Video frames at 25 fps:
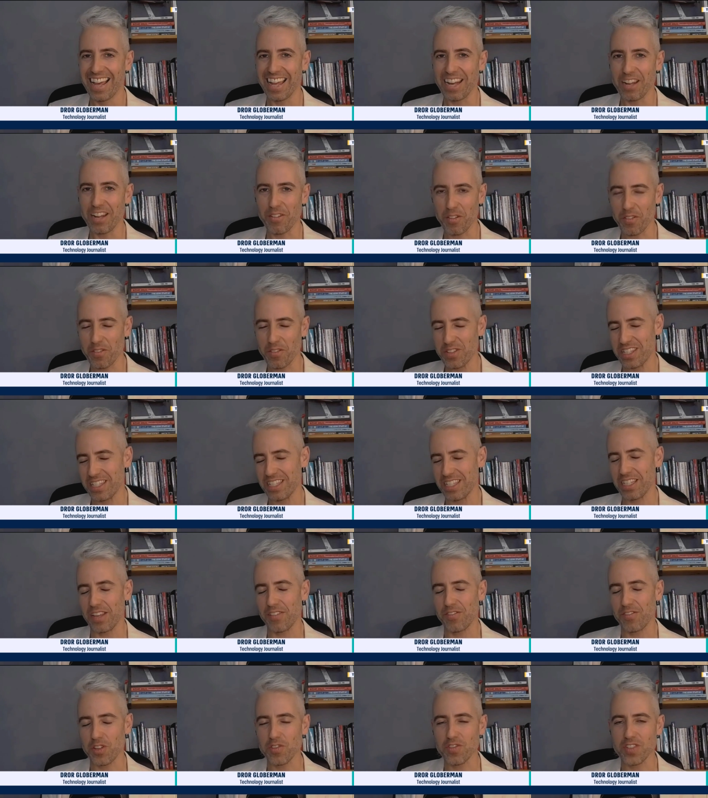and
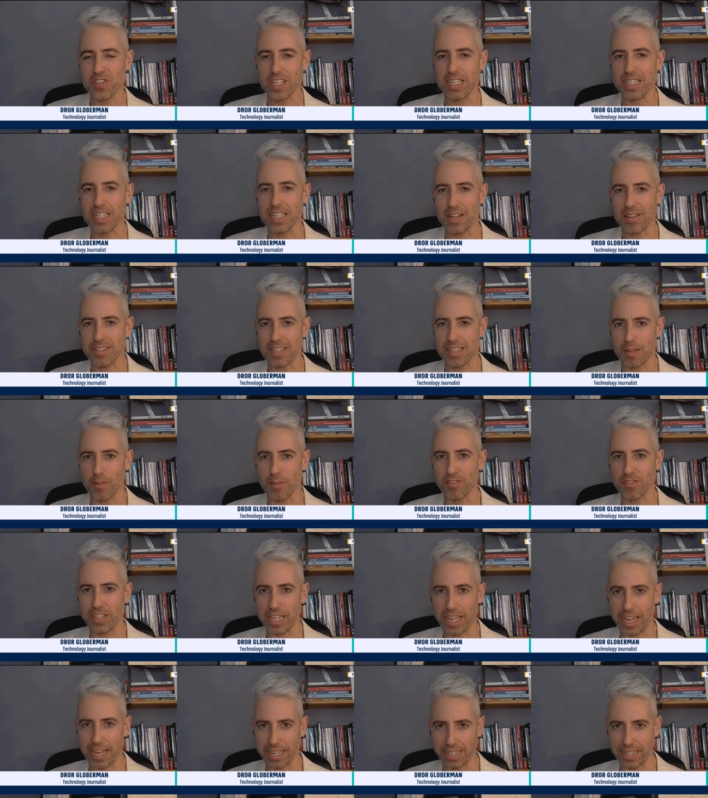if you've seen some
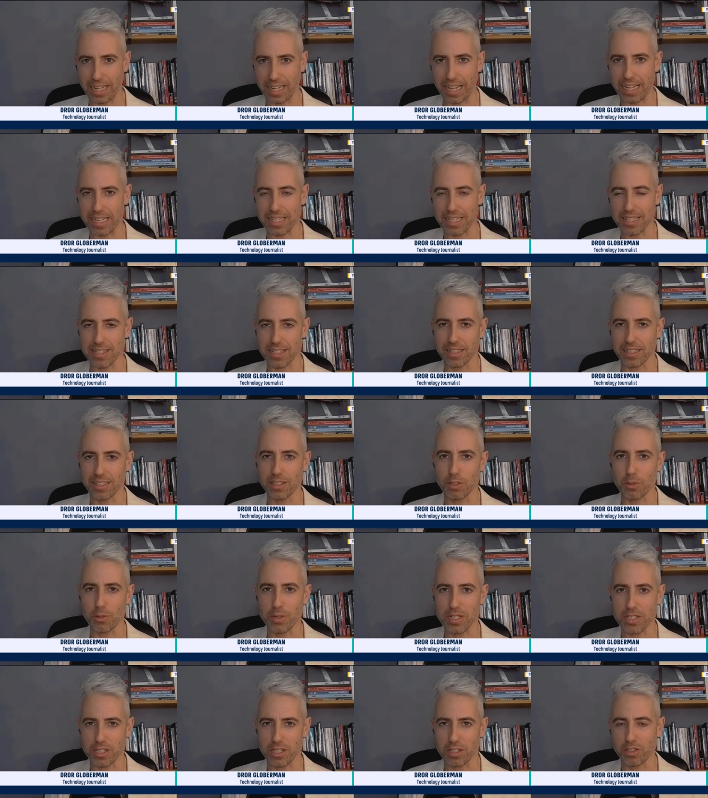of the headlines in
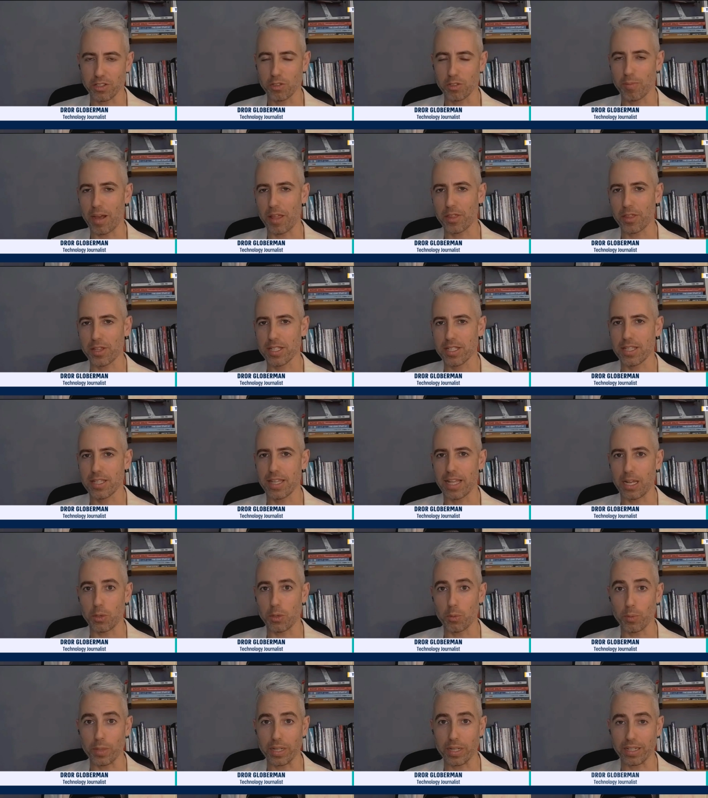the recent months,
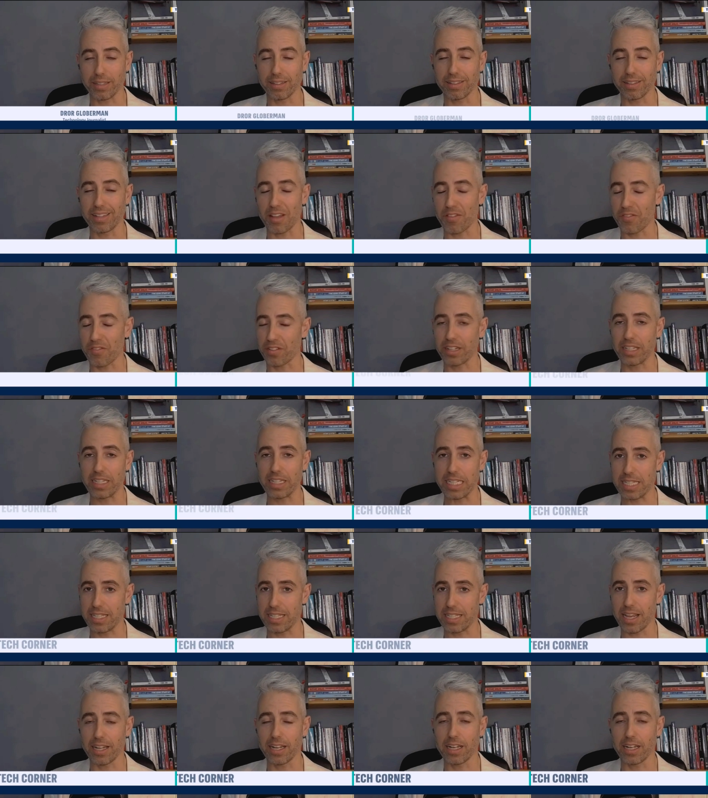then we can definitely
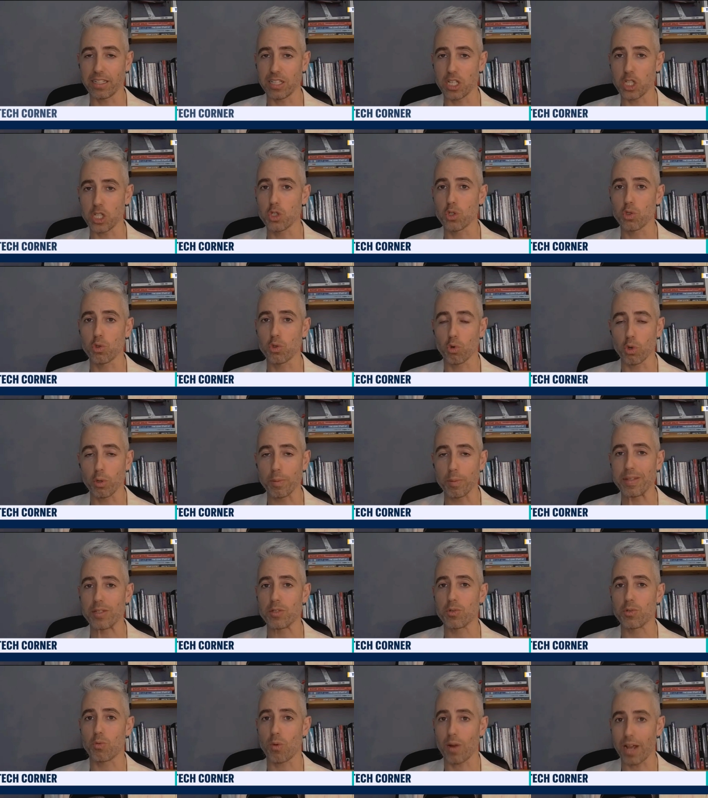say that the
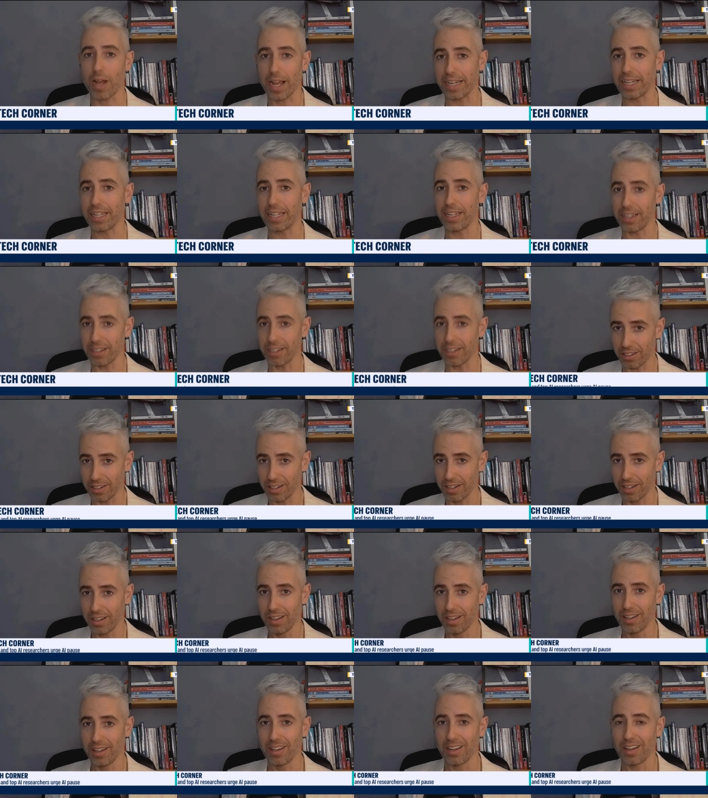storm is right here.
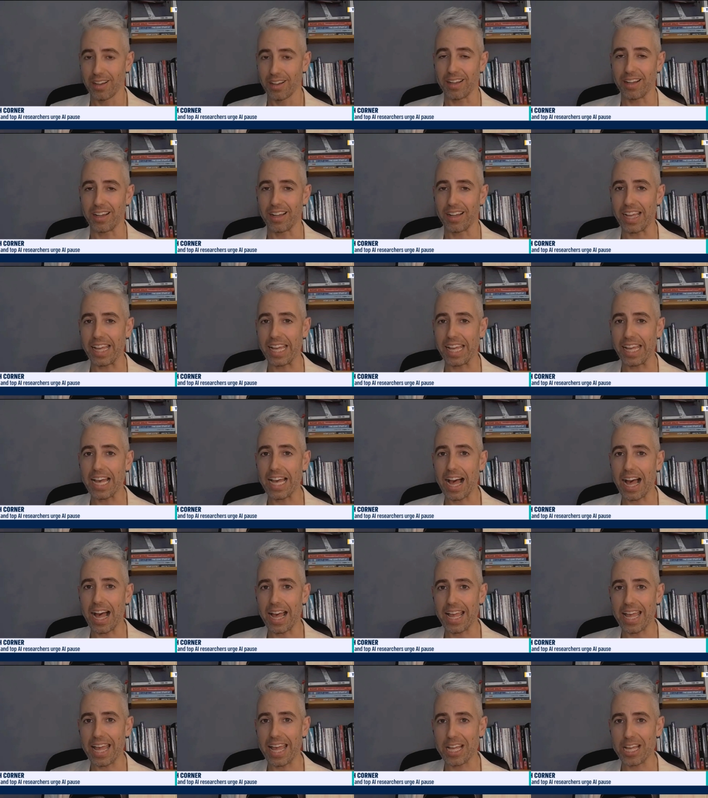
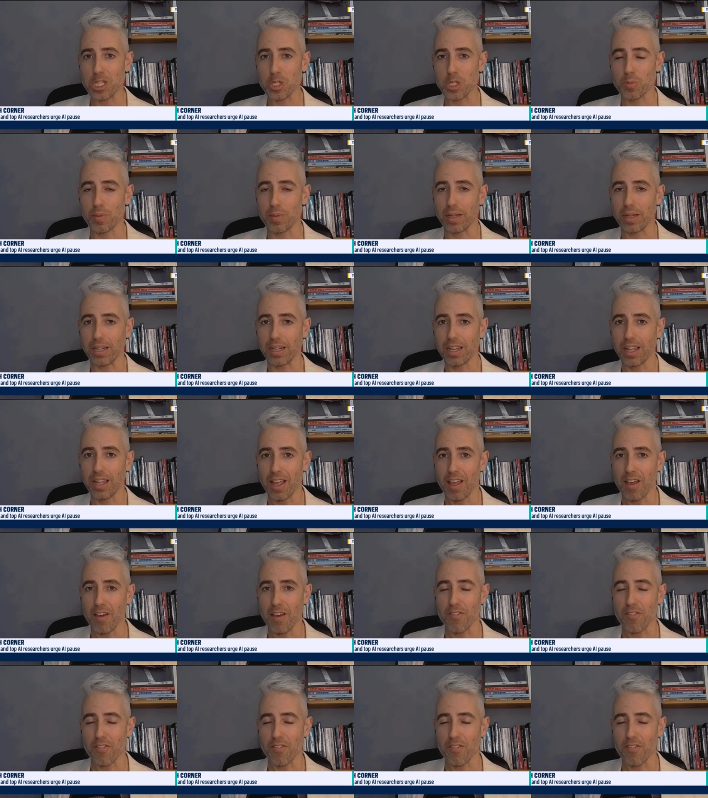AI has been